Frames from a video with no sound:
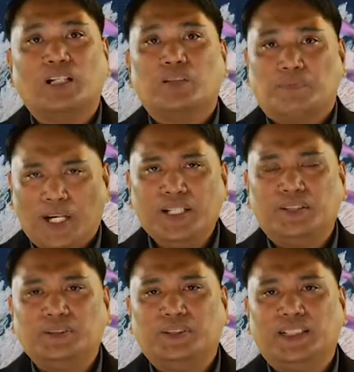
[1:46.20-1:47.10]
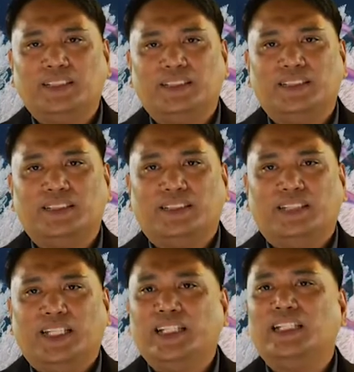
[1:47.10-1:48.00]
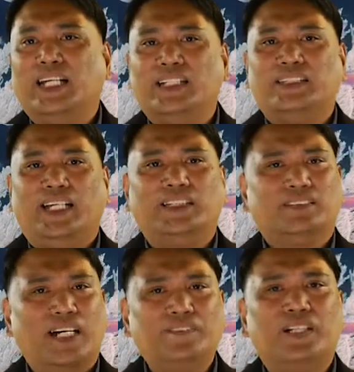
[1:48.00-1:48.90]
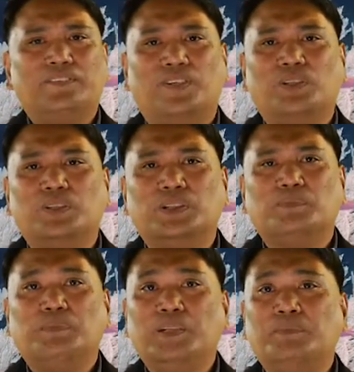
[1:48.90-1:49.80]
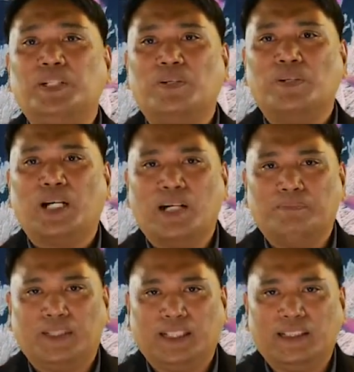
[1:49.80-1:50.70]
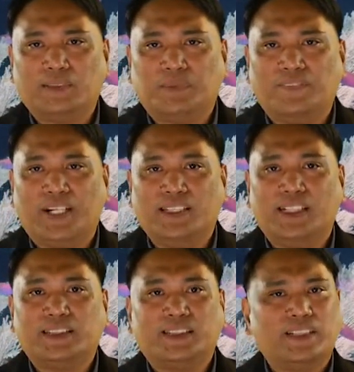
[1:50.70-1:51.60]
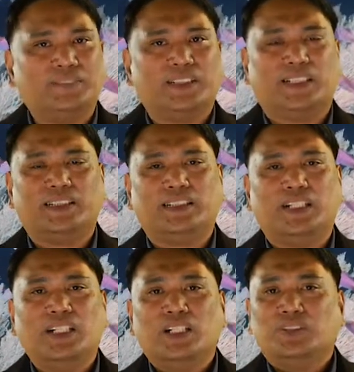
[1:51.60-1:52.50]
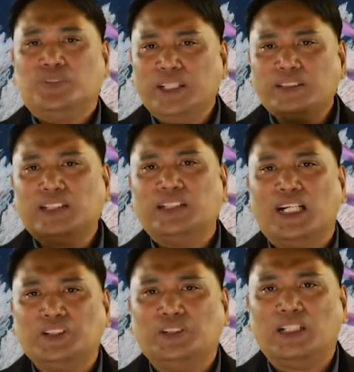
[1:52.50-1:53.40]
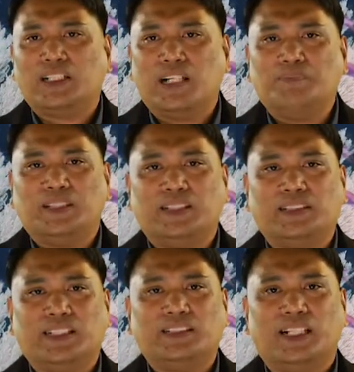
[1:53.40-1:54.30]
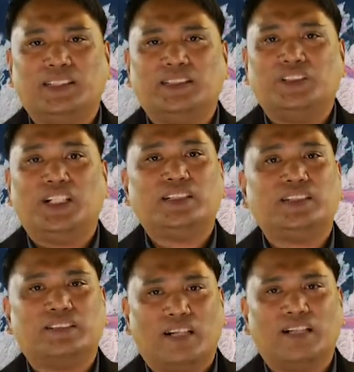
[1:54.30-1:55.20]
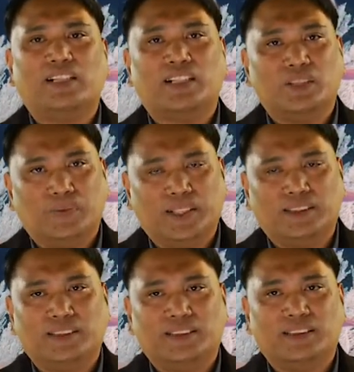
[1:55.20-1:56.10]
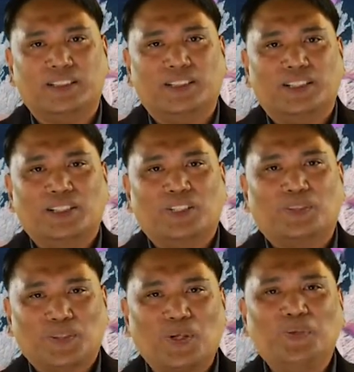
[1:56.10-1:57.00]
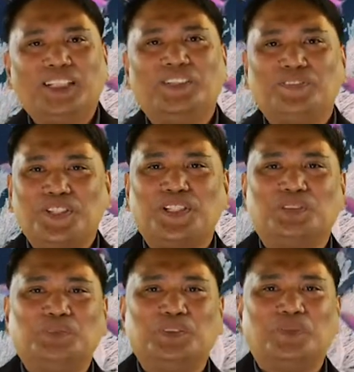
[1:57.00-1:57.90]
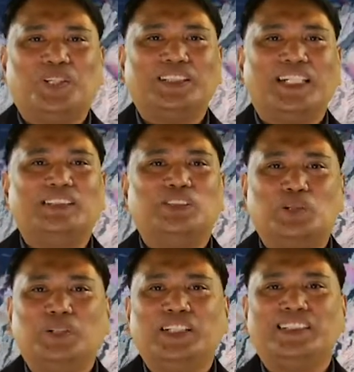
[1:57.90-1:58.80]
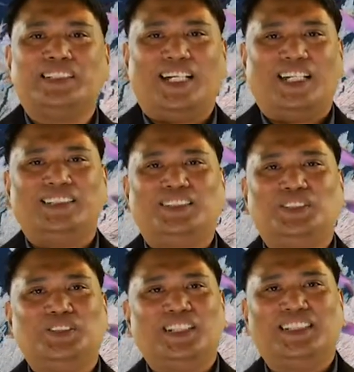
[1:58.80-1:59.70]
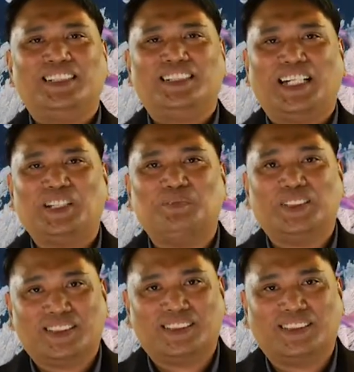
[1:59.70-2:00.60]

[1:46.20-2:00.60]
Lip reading: Prior to this, he led a travel-focused BPO company that provided services to international companies such as Jetstar Airways, growing the firm to more than double its size during his time there.